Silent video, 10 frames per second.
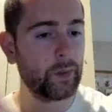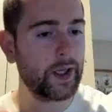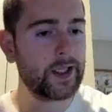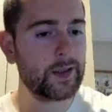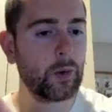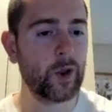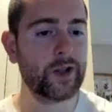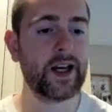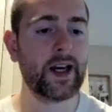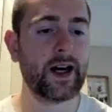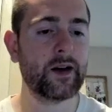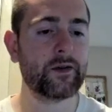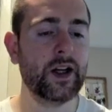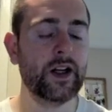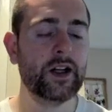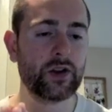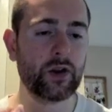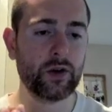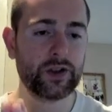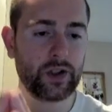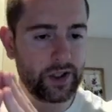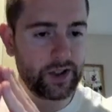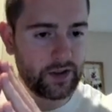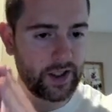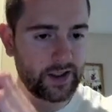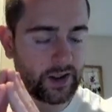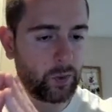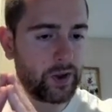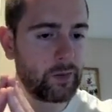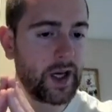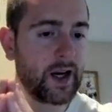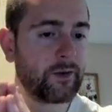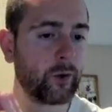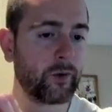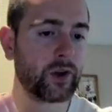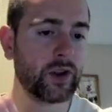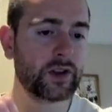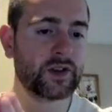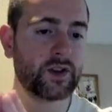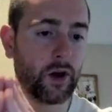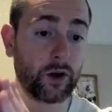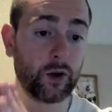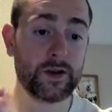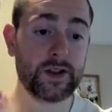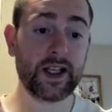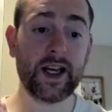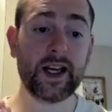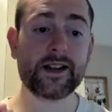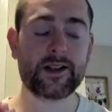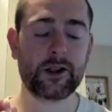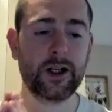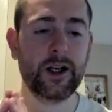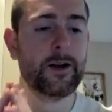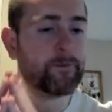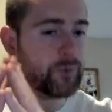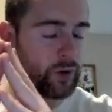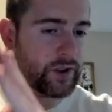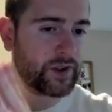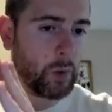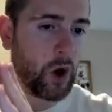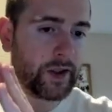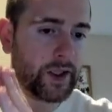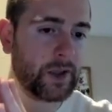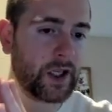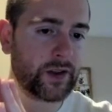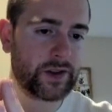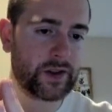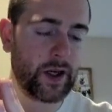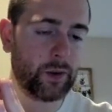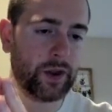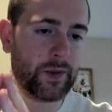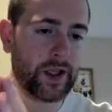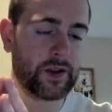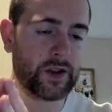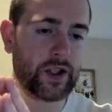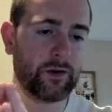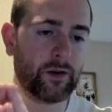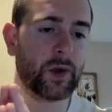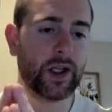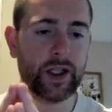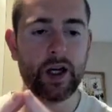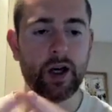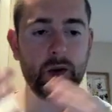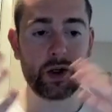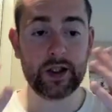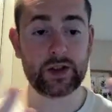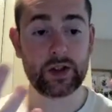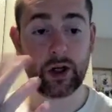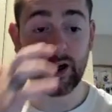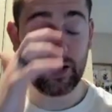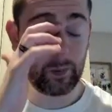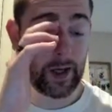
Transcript: pain point they have. So some of the things that we may have overlooked are going to get answered through these small emails that we message to everybody. We're going to start